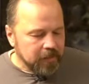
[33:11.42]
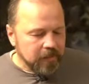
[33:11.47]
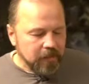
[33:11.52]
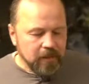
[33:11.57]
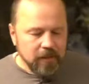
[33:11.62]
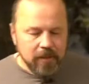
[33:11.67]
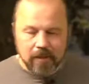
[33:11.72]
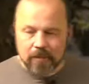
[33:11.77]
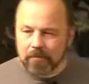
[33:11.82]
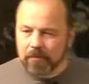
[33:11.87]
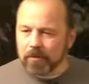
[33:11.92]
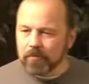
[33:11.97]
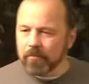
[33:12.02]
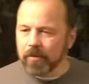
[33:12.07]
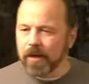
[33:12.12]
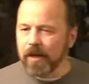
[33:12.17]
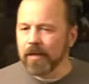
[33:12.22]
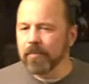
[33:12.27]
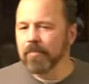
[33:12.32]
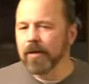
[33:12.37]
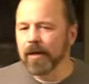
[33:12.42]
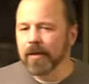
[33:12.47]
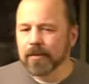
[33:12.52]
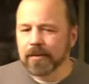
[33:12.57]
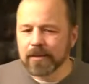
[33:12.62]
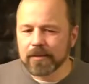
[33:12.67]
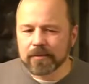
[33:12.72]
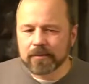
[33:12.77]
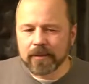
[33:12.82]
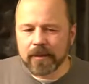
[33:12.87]
uh, but pray about
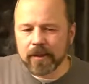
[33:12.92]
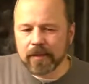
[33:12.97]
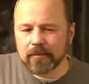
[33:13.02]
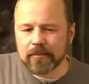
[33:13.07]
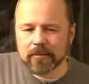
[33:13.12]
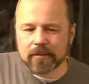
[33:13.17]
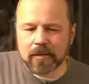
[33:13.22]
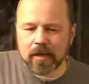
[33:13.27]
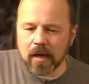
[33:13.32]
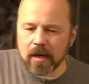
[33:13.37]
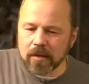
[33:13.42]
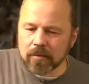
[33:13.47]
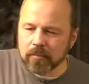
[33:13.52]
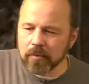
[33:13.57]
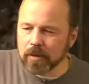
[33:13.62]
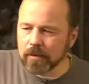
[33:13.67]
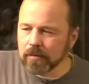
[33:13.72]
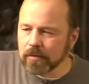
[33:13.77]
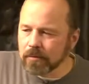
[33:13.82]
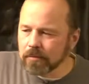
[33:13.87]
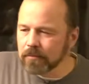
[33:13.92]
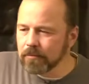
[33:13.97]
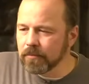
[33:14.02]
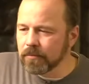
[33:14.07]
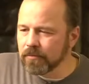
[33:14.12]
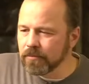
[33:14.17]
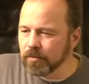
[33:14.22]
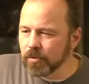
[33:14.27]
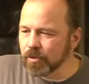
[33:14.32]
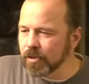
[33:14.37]
it, and God will
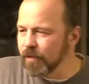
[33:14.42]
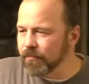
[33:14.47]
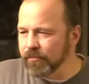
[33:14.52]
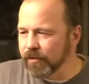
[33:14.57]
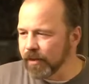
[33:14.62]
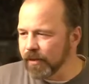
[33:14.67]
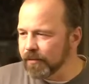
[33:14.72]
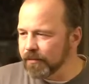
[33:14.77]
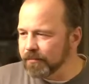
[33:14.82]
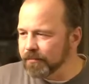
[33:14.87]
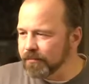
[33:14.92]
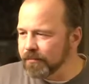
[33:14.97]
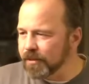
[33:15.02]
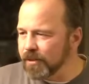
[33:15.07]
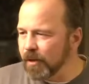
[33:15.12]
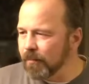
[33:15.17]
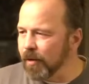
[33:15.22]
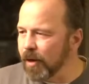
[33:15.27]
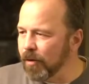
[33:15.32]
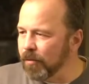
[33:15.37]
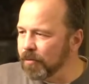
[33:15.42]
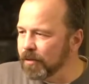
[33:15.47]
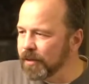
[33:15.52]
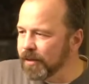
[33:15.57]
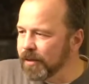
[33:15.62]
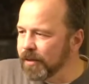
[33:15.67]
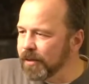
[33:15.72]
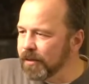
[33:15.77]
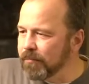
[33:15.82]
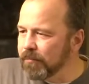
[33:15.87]
do something somehow.
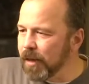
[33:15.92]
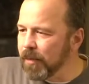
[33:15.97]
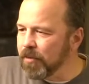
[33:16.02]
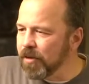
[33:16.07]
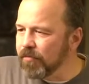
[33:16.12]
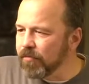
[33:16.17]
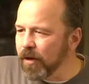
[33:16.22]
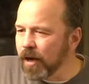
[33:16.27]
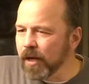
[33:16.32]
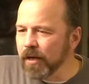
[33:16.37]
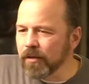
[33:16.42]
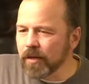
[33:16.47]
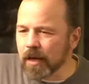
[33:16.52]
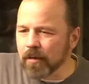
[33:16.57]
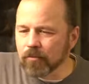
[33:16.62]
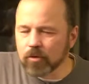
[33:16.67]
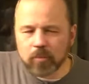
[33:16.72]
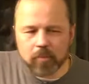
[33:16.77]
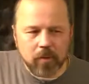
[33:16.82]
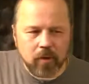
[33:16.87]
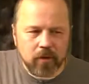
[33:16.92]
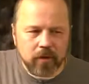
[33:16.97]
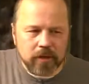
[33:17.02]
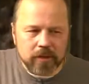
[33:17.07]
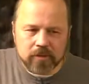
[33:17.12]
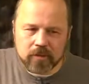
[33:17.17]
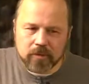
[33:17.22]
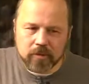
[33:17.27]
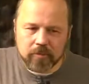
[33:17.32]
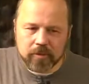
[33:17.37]
Maybe write down the
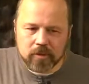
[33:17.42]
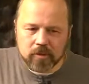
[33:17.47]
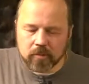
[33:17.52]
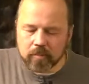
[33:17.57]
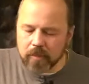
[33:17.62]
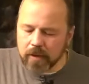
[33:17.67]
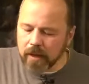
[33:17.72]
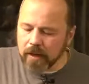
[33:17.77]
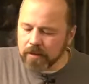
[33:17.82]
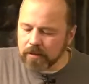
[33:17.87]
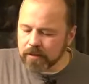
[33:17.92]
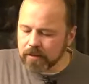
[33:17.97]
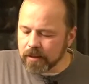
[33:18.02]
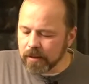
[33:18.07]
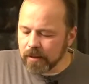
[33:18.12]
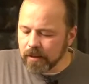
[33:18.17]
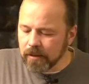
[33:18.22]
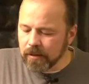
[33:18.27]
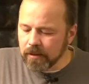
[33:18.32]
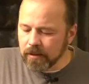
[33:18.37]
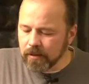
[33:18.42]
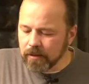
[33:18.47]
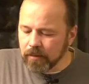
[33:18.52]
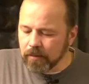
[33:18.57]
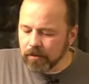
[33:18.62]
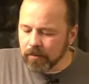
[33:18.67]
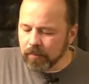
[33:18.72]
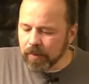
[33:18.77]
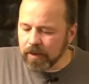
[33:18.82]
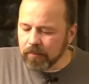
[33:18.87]
progress. You'll be surprised.
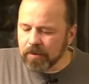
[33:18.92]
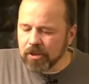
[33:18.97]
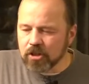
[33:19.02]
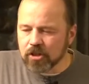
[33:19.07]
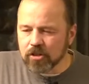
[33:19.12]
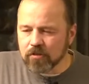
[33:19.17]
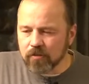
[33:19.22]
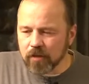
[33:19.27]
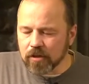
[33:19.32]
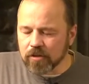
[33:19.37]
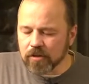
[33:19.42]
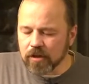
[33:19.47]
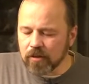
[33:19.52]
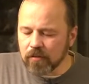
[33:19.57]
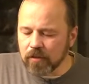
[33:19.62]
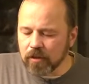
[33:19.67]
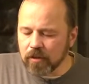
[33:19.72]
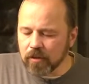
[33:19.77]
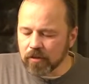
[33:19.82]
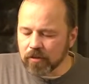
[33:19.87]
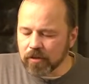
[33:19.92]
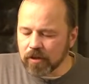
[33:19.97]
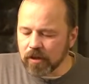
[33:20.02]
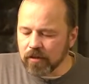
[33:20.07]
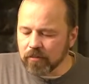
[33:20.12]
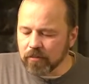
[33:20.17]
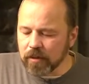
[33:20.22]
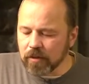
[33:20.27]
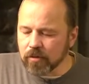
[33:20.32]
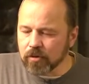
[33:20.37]
You may be just frustrated with
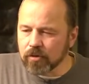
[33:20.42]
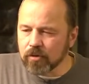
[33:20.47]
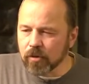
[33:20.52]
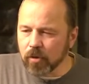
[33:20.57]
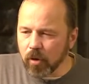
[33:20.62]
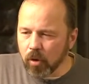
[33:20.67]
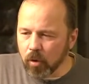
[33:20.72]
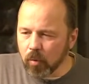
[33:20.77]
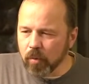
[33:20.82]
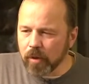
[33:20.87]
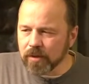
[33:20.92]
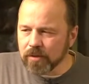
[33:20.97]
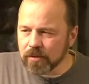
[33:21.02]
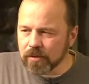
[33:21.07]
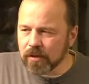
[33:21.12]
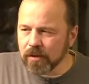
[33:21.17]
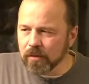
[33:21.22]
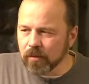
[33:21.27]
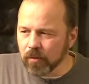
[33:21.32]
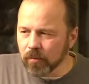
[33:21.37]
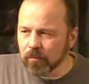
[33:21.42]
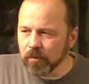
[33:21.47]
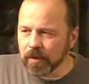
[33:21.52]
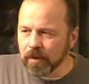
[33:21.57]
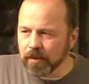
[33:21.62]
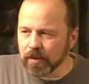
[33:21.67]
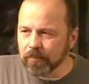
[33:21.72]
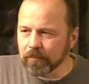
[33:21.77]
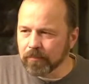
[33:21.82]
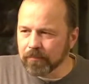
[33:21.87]
yourself because you always see only
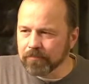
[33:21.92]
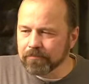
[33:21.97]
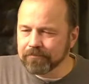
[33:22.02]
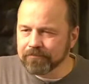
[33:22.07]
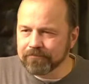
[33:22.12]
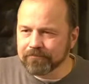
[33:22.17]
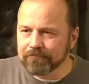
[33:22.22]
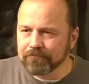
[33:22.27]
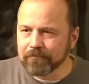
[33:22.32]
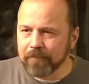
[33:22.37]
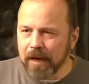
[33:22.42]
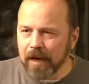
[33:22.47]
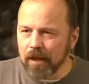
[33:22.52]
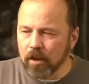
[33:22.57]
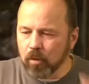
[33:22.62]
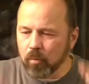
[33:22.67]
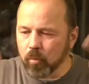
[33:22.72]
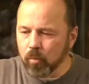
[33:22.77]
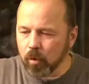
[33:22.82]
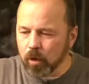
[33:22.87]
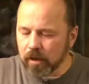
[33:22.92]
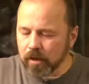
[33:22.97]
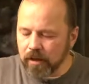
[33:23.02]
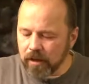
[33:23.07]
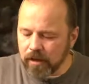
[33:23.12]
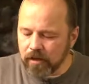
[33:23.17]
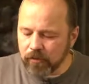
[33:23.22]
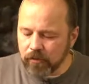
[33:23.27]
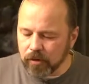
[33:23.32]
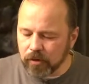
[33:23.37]
the pile of work
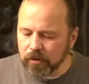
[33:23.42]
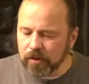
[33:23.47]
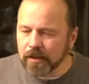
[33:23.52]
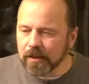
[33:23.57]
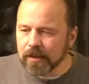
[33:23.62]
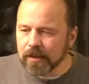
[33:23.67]
ahead of you.